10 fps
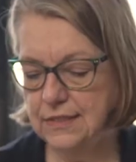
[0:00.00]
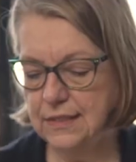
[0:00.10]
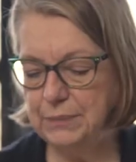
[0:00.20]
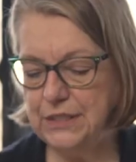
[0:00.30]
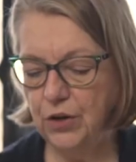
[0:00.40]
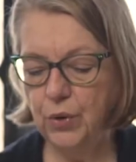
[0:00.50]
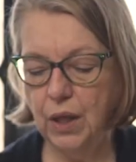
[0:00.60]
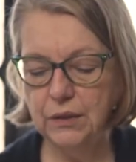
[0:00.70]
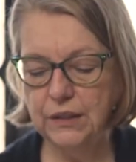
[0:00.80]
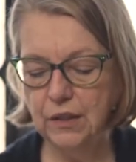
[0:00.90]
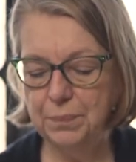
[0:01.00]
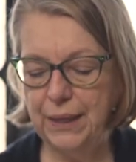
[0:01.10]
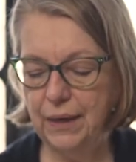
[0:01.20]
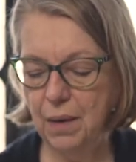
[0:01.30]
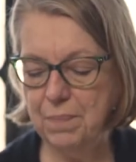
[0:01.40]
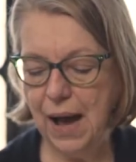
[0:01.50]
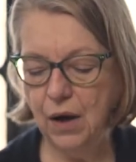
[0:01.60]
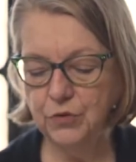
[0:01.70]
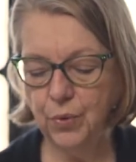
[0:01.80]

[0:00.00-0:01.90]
Let me tell you a little bit about